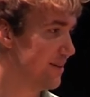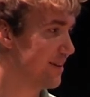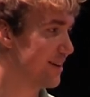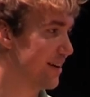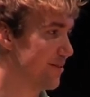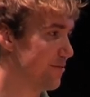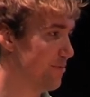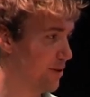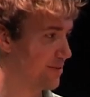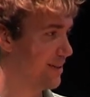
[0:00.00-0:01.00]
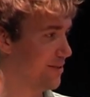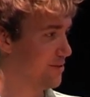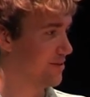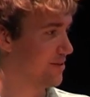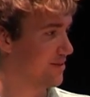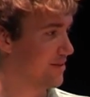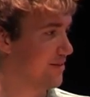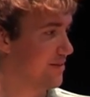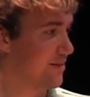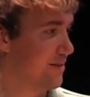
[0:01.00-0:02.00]
the kind of multi-user
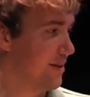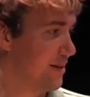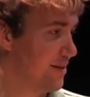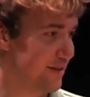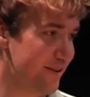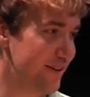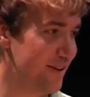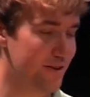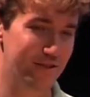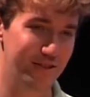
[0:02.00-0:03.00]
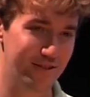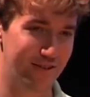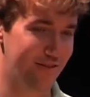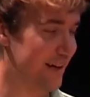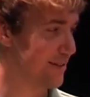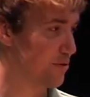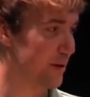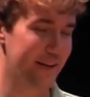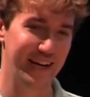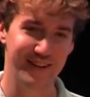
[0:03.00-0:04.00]
security notions arise
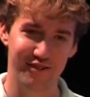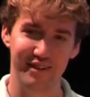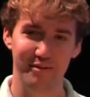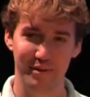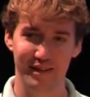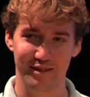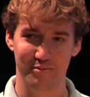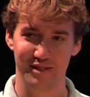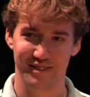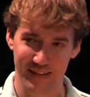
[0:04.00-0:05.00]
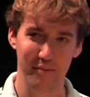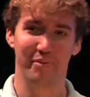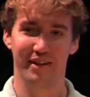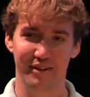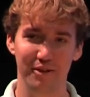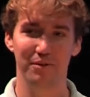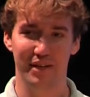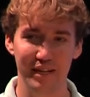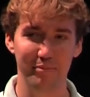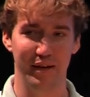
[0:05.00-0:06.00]
quite naturally because we're sampling new
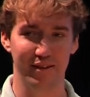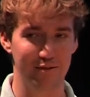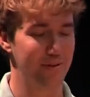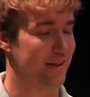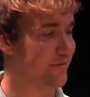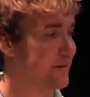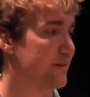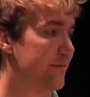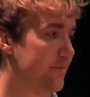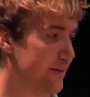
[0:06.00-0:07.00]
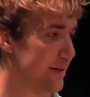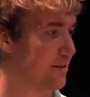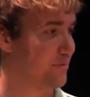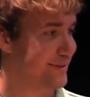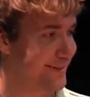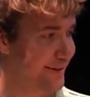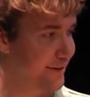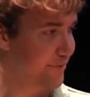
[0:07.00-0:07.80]
key pairs with every text we send.